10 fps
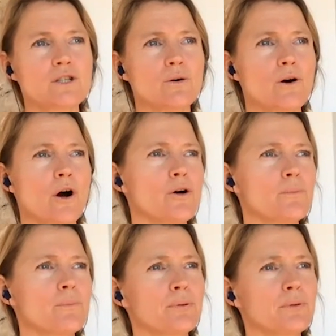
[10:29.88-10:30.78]
your
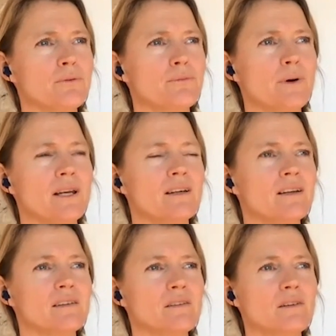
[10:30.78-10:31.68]
hope when
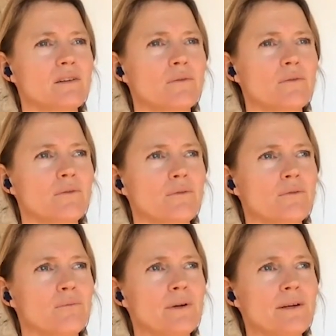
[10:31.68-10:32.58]

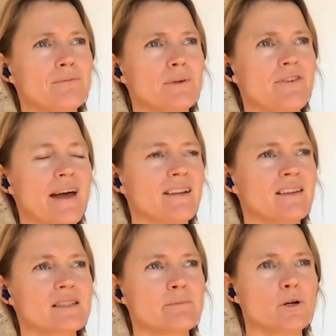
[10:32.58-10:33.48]
we've we've had
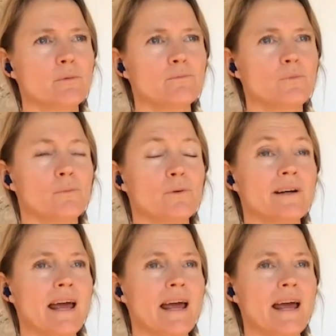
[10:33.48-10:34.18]
this moment, or we're